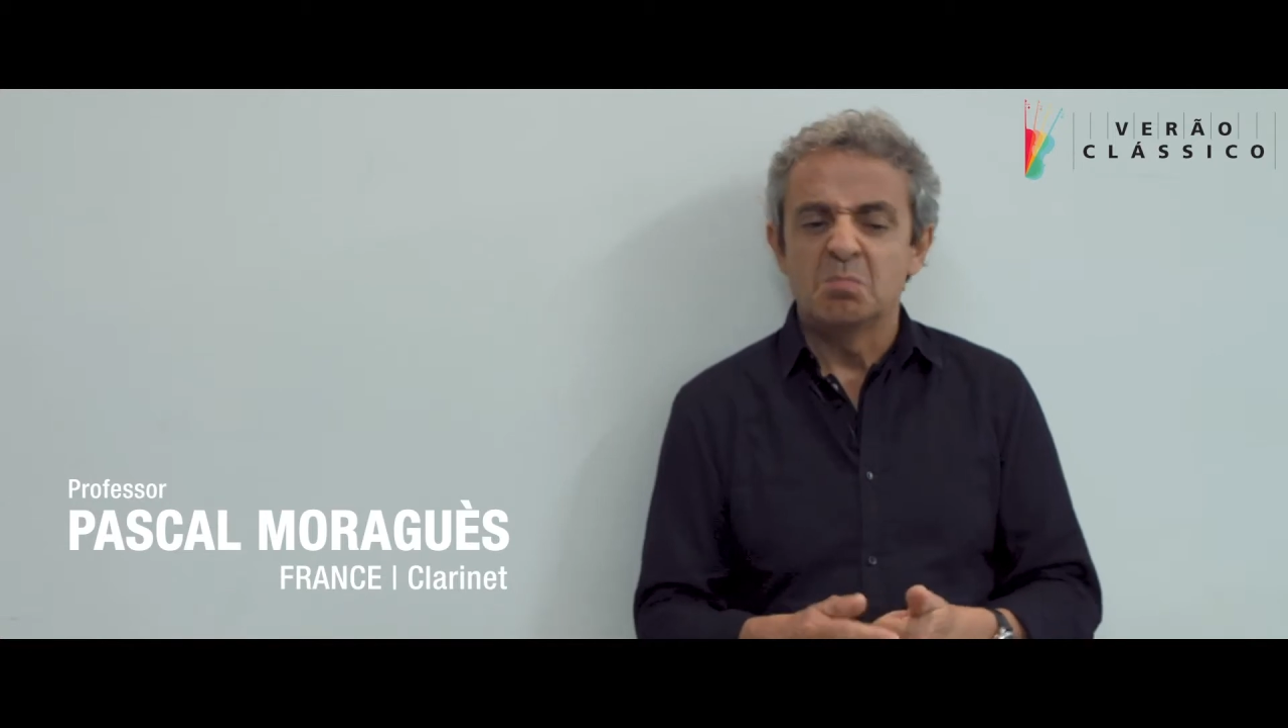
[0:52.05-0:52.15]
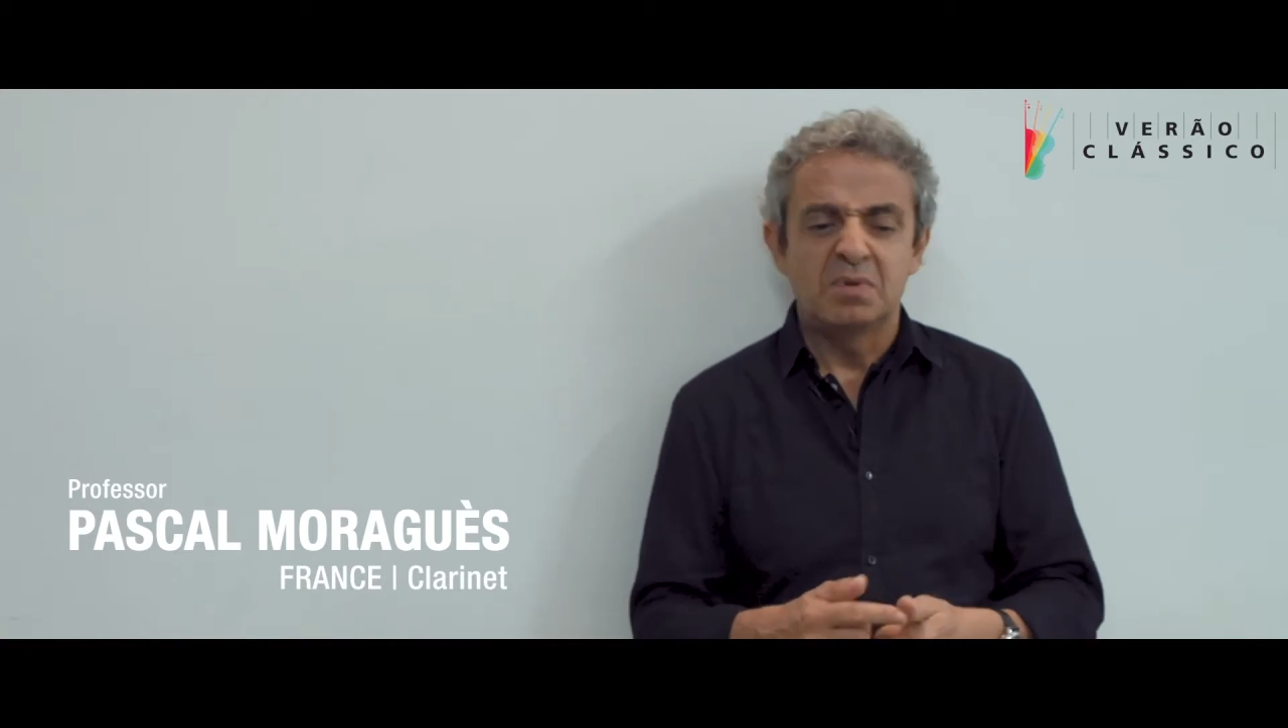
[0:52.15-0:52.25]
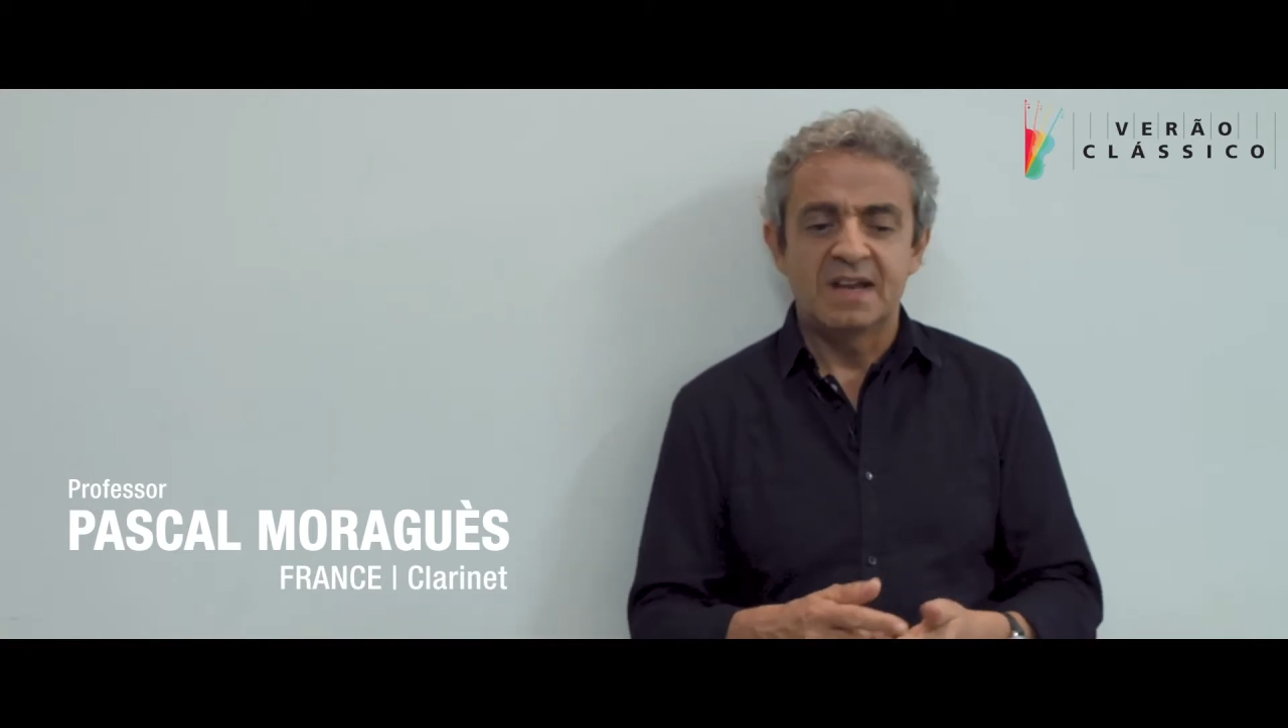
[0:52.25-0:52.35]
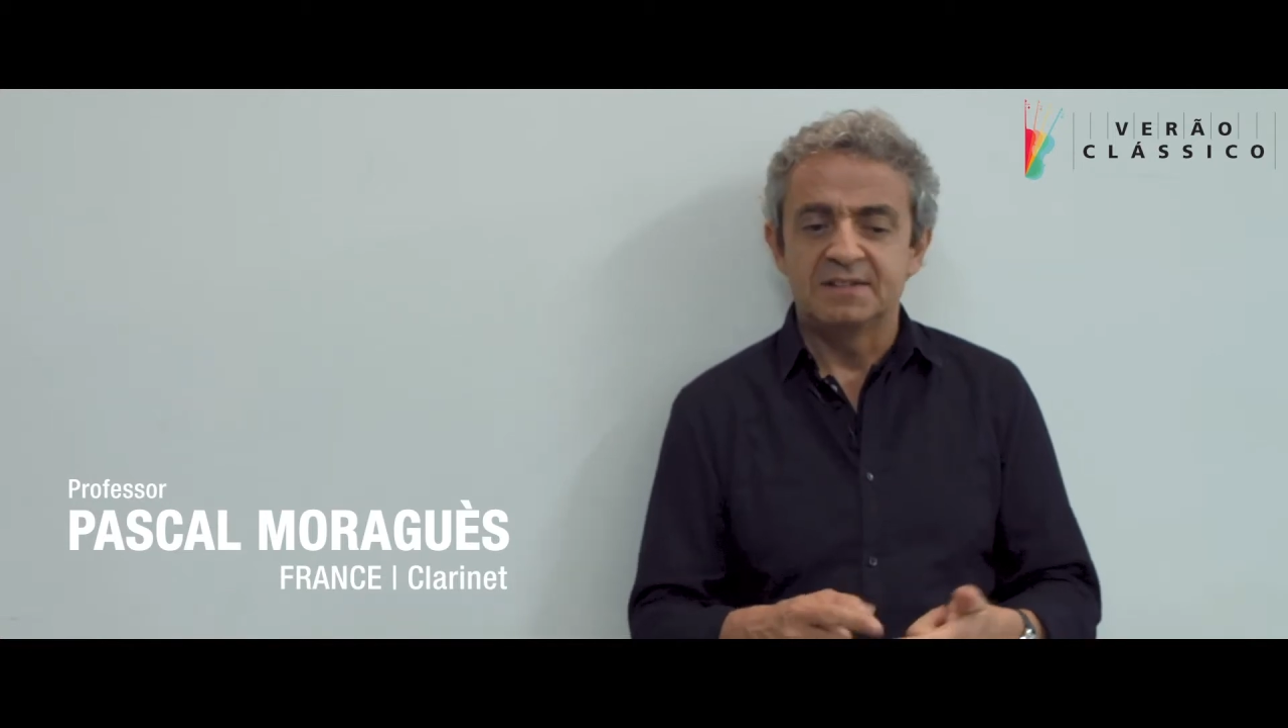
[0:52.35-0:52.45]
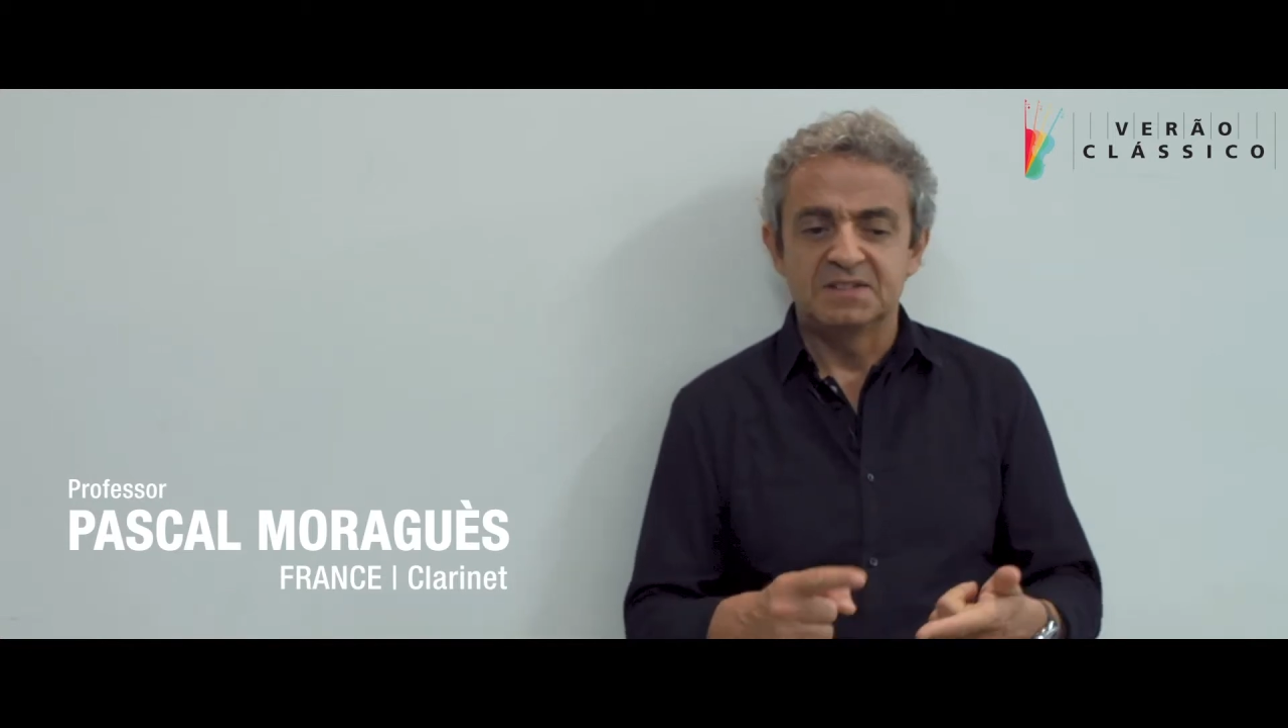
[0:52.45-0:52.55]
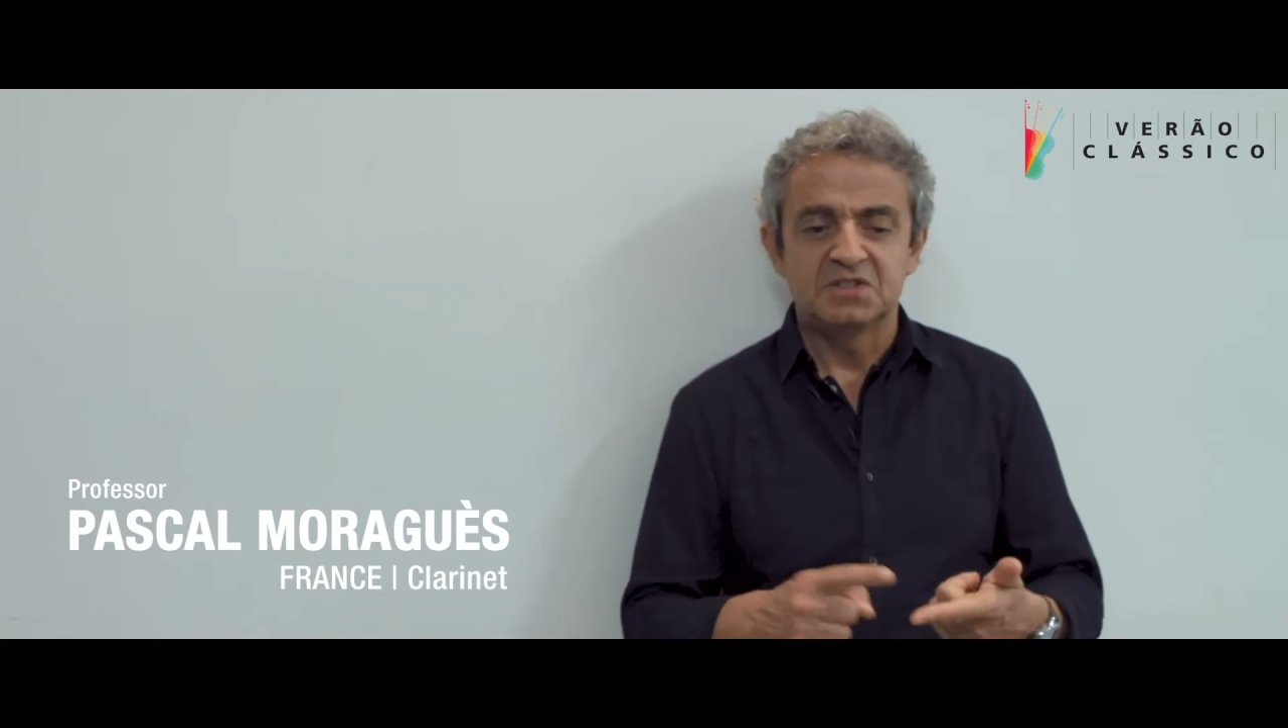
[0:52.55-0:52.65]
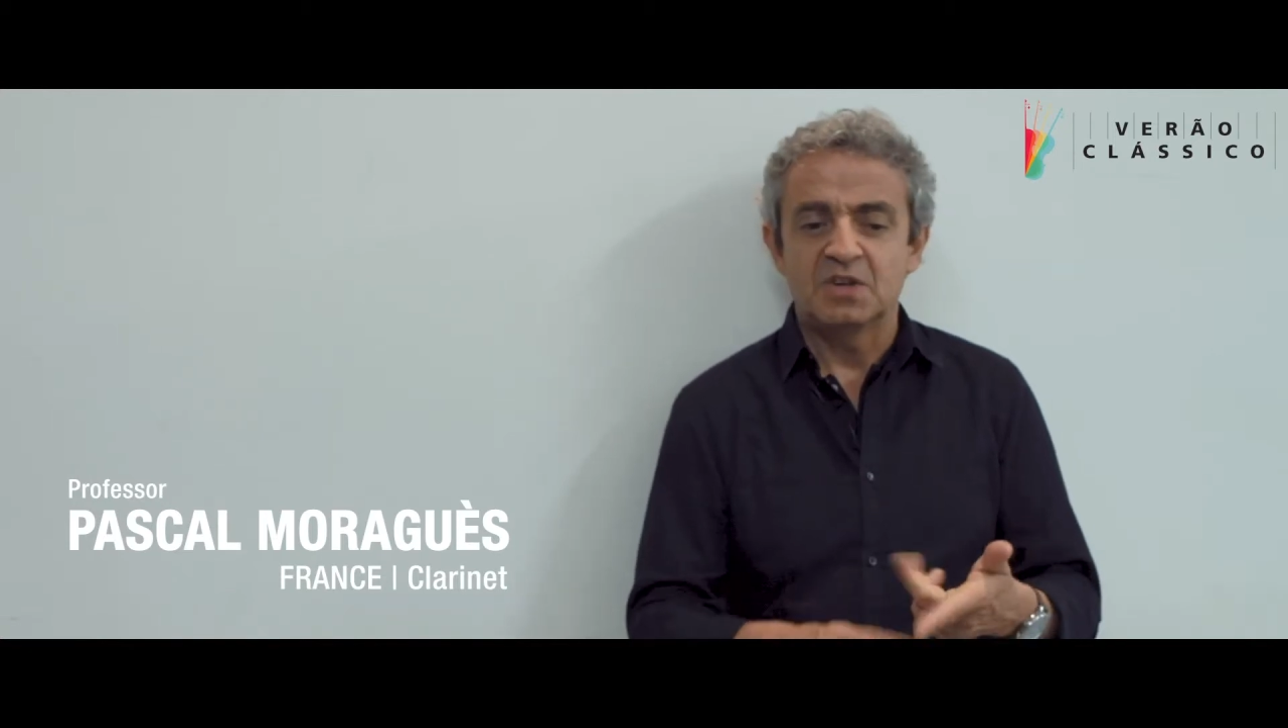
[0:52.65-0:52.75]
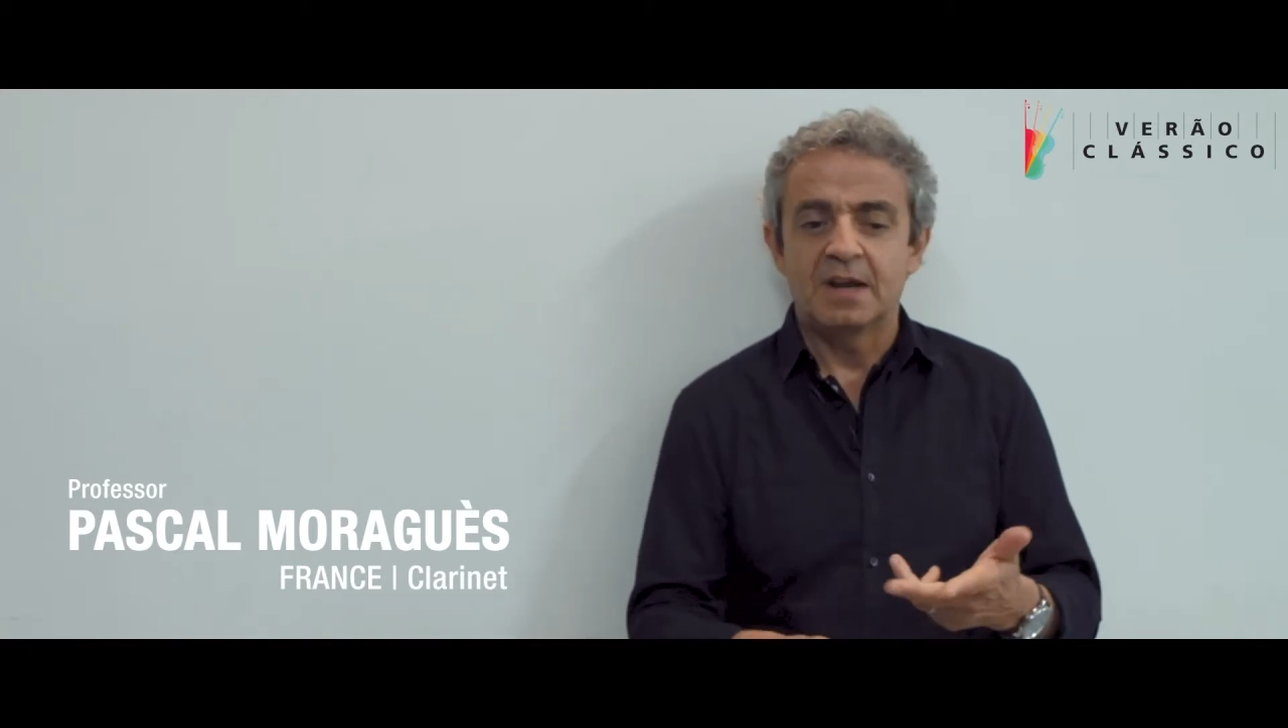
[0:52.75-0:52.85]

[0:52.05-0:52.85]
Pianist,